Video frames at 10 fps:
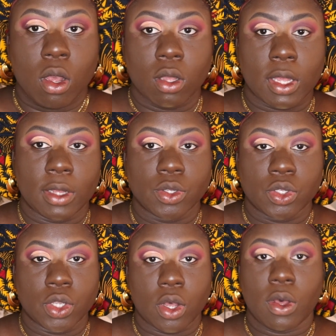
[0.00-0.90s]
Okay,
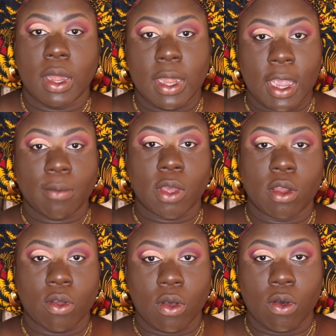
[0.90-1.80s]
so now I'm going
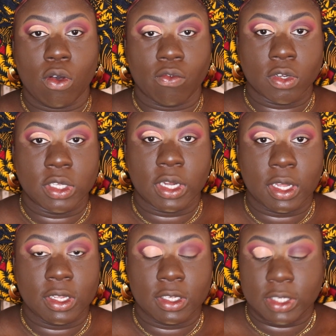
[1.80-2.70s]
to go over to the
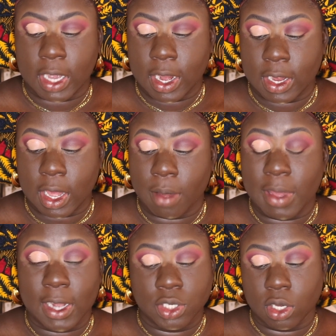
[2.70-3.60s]
other side. I'm
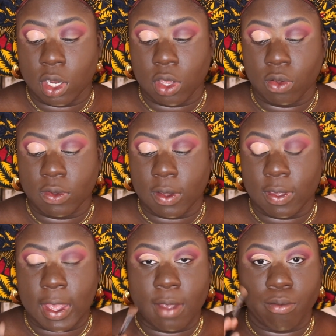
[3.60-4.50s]
actually going to use the
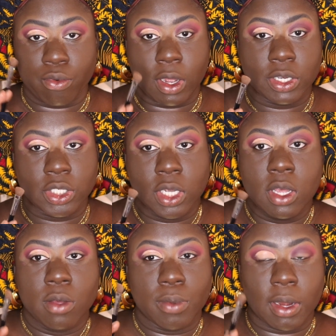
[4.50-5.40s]
same brush,
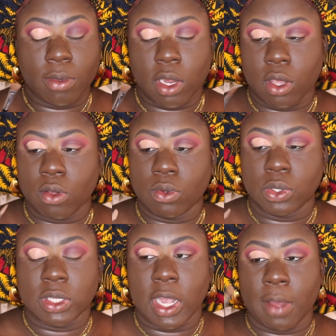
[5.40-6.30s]
but I'm going to
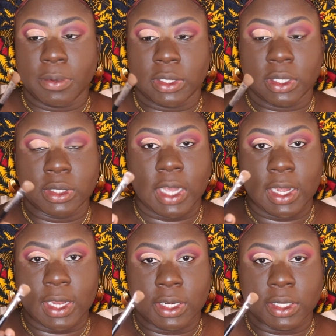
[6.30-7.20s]
use the opposite
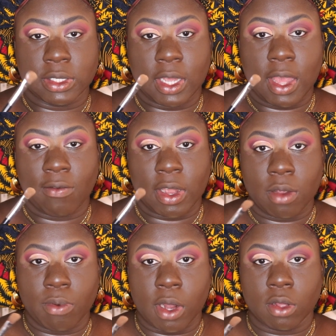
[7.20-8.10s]
side that doesn't have
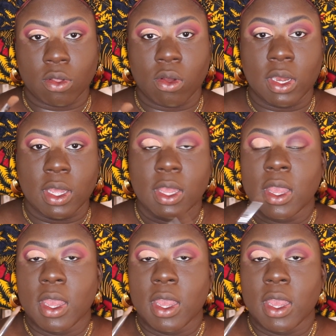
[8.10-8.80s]
any product on it.